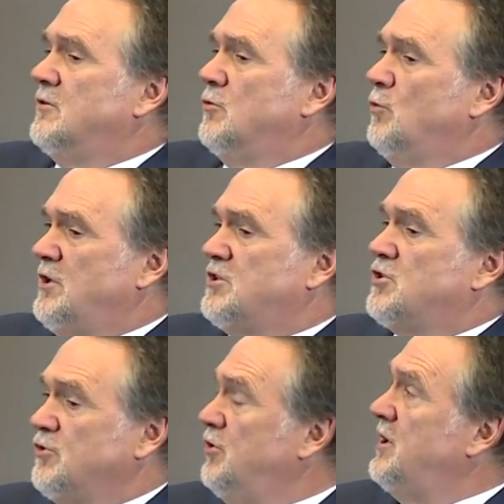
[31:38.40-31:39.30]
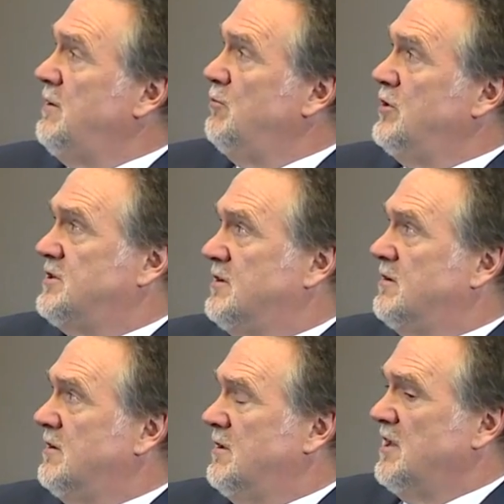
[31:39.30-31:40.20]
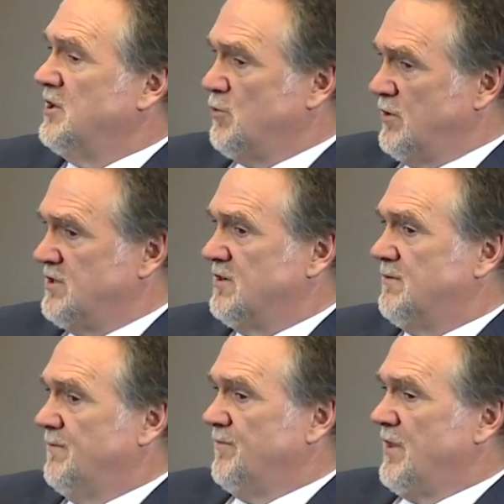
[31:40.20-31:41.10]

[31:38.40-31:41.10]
we saw him risen, he's risen.